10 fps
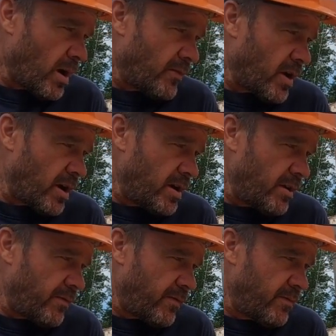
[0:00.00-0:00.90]
I've got
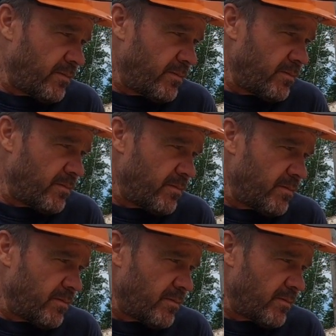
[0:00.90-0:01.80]
enough
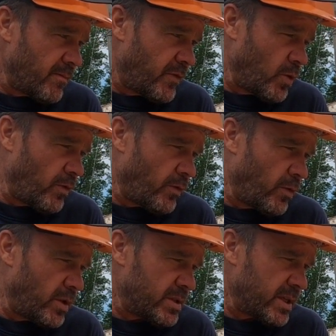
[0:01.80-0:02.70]
fuel
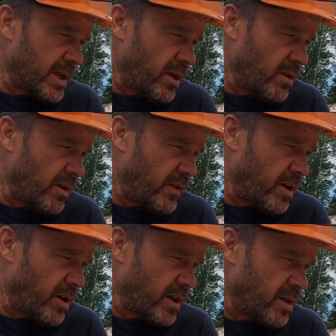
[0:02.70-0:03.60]
through this thing now that I
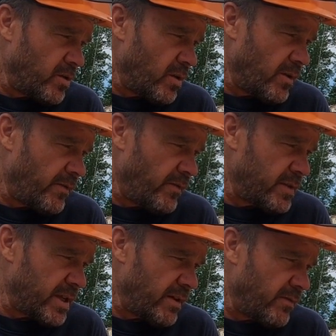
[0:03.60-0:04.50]
figured I could do a
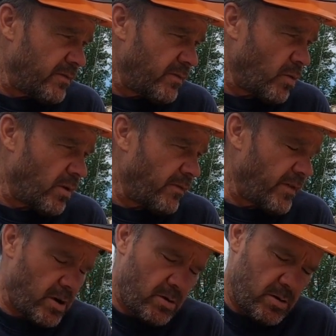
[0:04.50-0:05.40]
safe or a
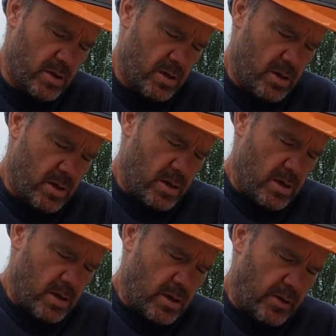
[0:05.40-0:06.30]
fair
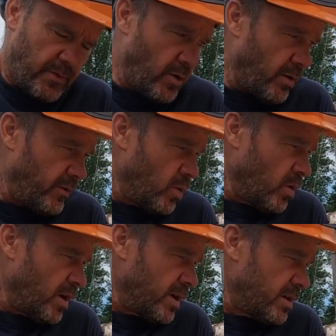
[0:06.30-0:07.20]

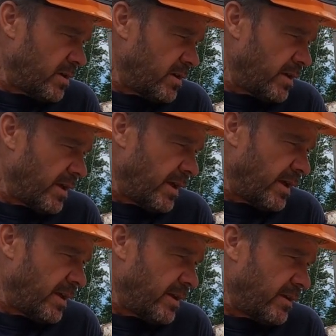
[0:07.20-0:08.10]
review on it,
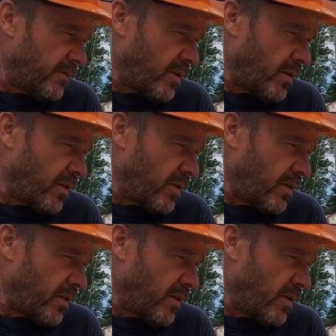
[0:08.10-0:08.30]
and